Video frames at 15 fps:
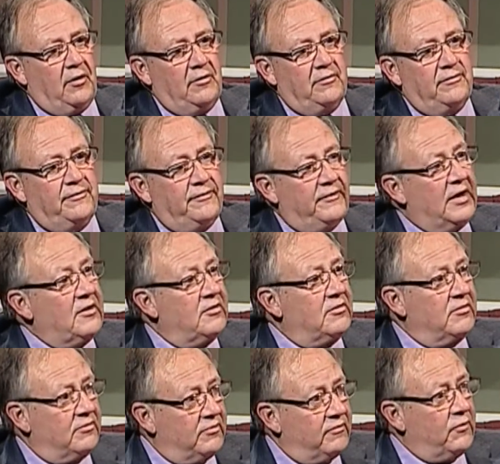
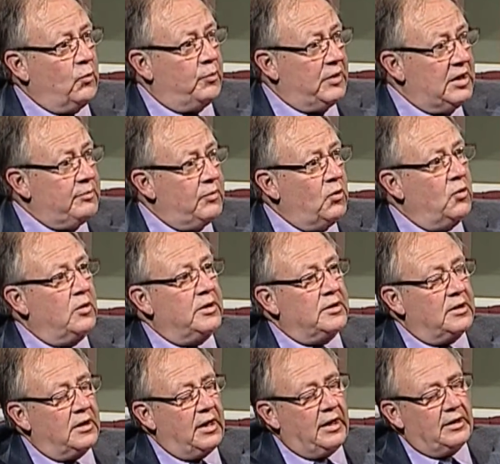faithful people
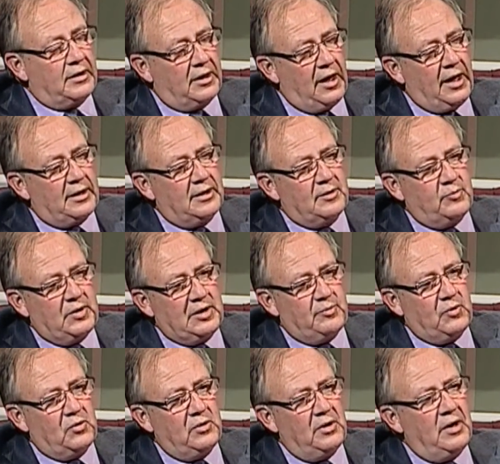and godly
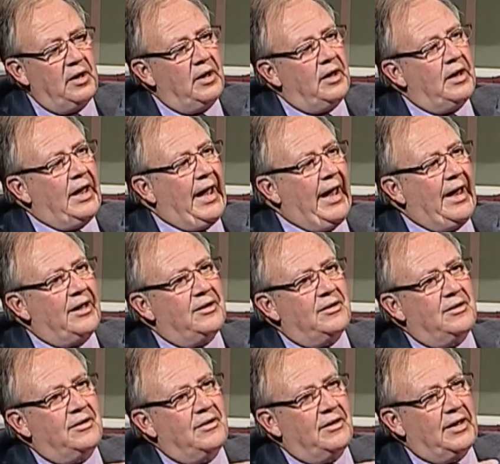people. How
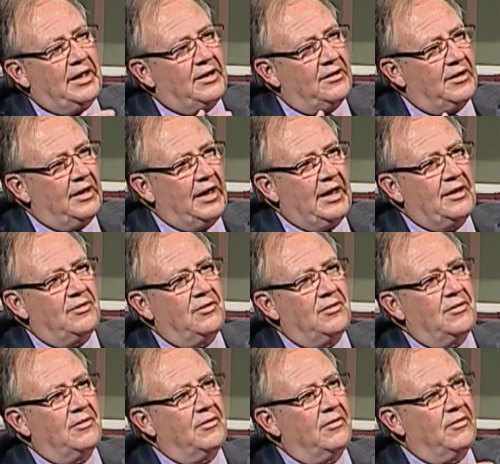did,
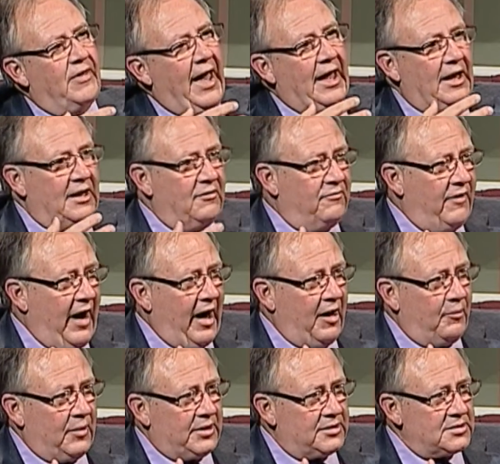in that
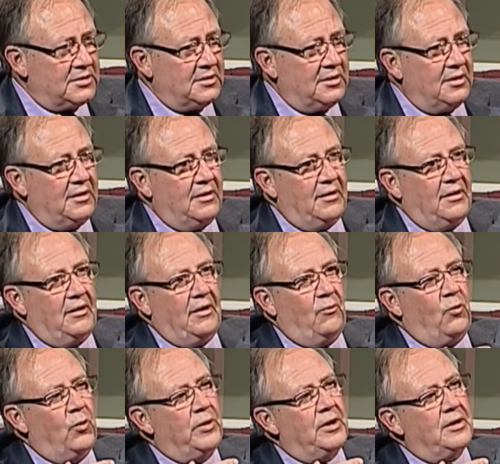environment,
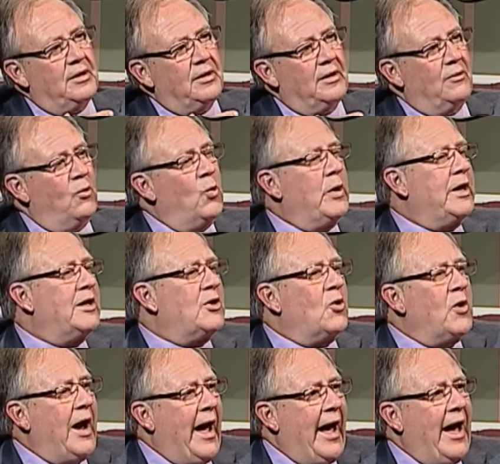when
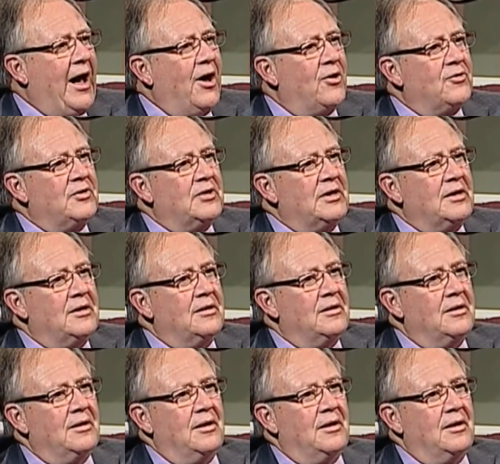or how did